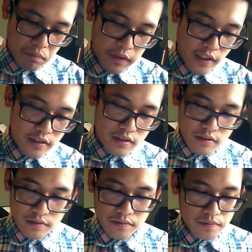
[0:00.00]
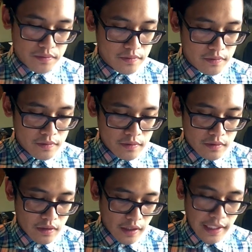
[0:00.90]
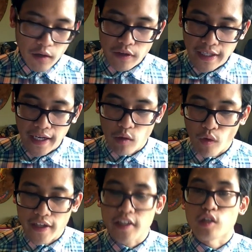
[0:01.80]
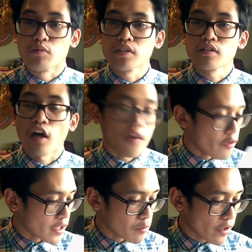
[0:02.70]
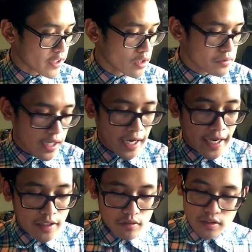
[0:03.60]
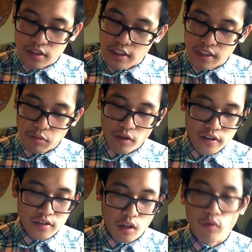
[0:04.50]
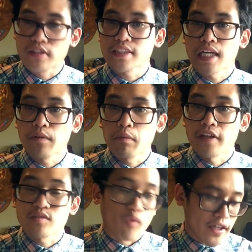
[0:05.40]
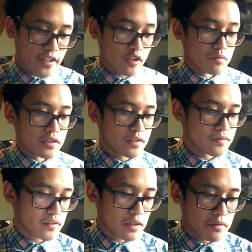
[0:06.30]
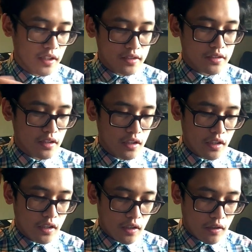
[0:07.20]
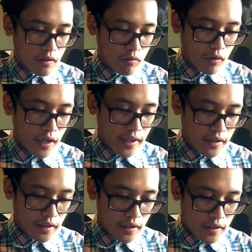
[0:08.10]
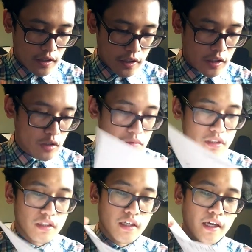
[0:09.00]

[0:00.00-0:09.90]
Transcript: Plus, now we're gonna add a y cubed. Are there any more y cubes? I don't see any more, so we're just gonna have a plus y cubed. Plus y cubed.